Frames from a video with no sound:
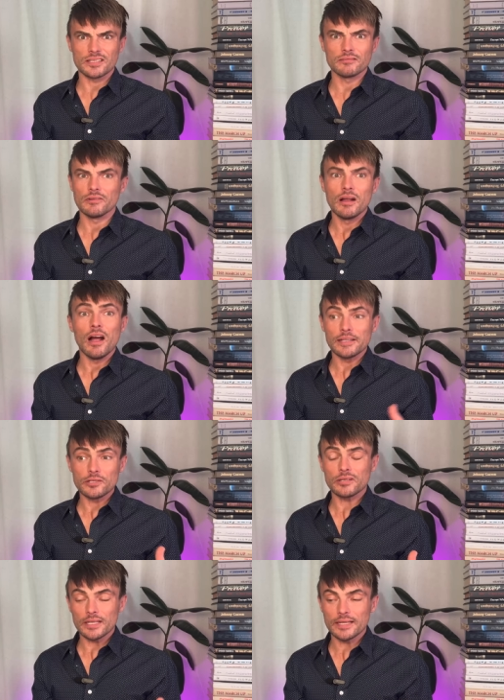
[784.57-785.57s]
and I
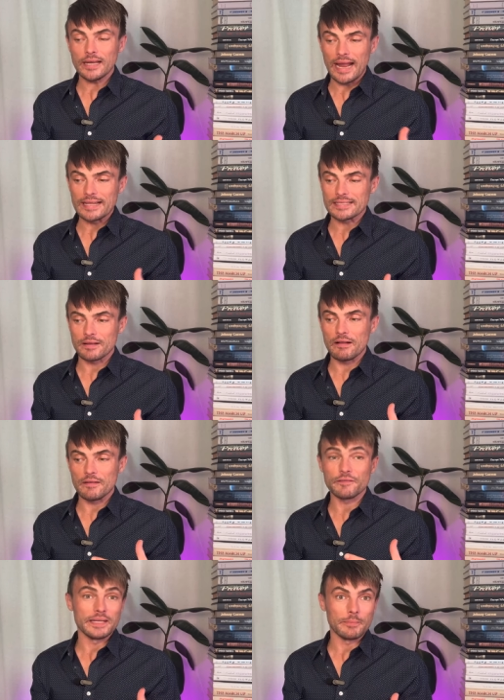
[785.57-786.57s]
took it as
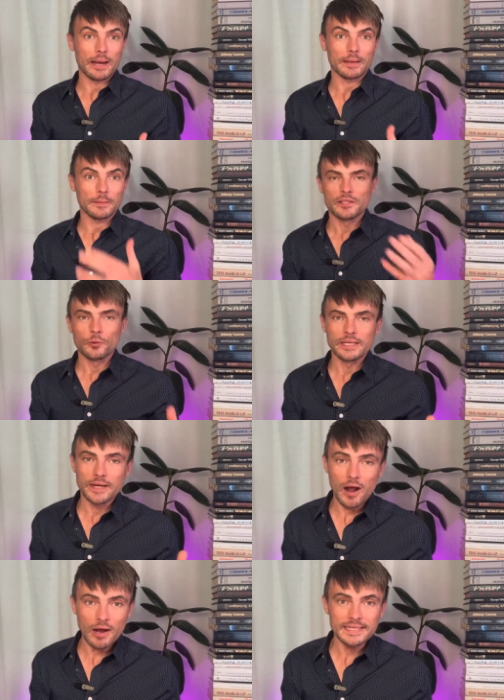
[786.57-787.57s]
feedback. So, in
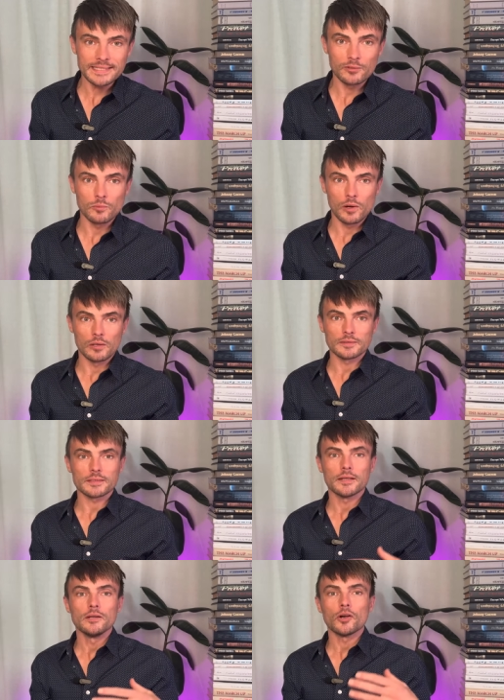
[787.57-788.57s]
an ideal world,
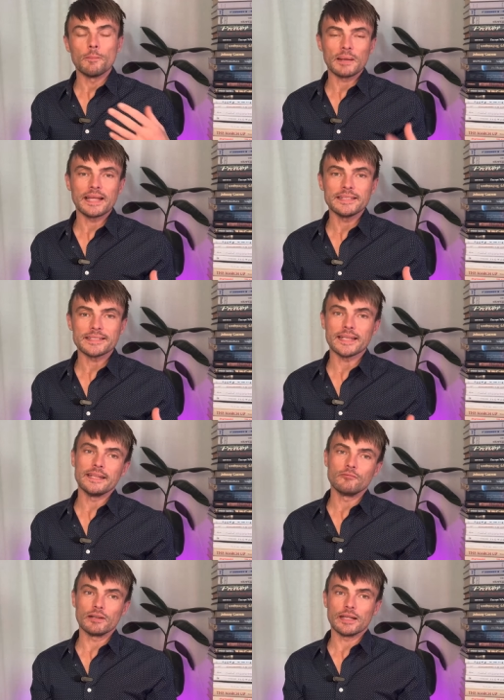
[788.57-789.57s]
complaints
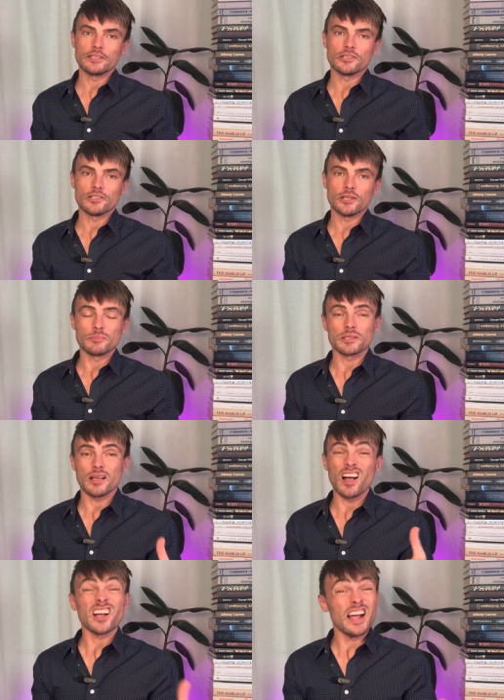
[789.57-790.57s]
in relationships
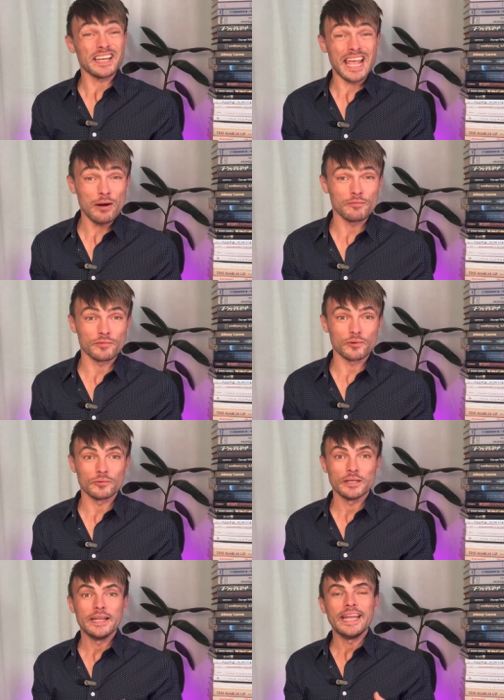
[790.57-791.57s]
are kind of
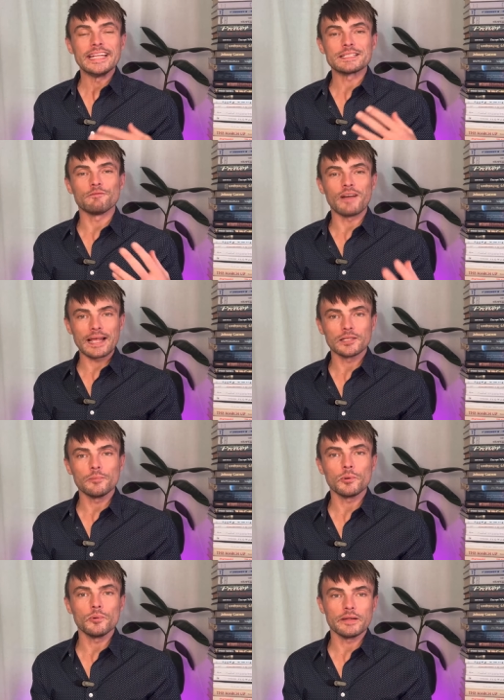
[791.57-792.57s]
helpful. It's
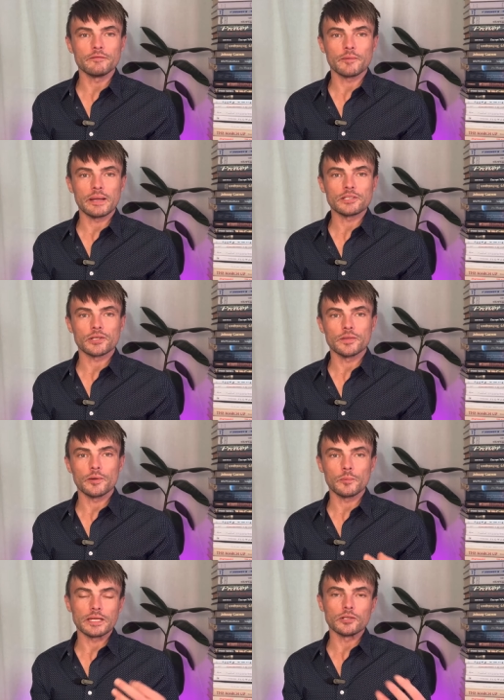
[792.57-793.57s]
valuable information
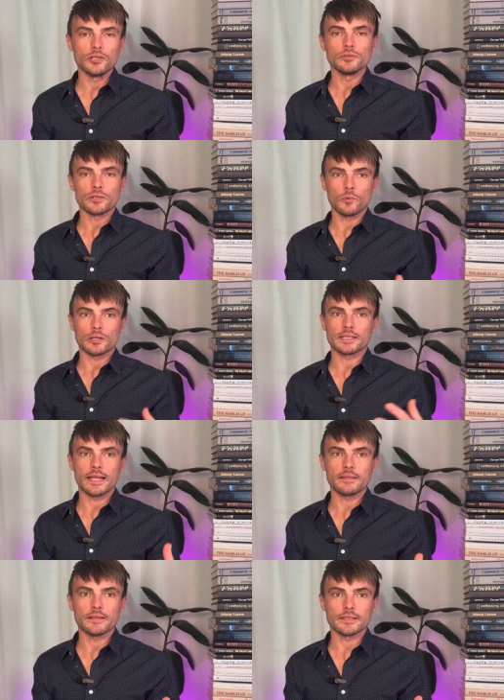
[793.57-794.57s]
that we can use to work
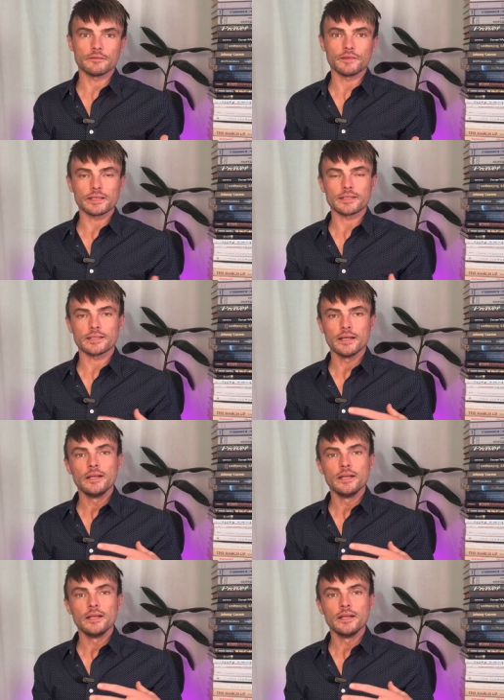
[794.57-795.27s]
together to fix